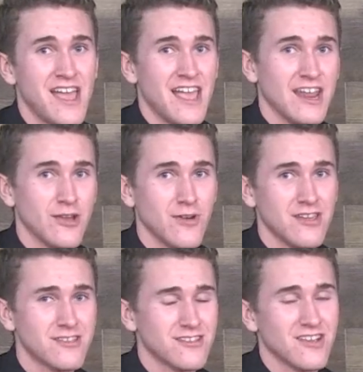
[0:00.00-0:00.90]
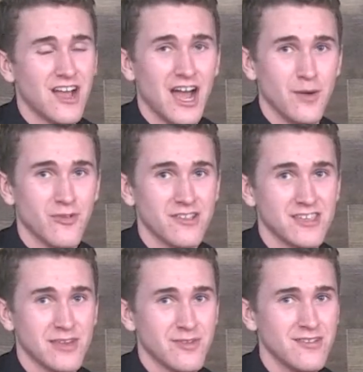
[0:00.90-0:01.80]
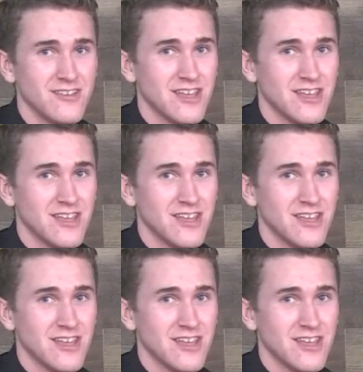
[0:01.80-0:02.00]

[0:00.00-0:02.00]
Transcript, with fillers: Anyways, I'm Brett Tiemann,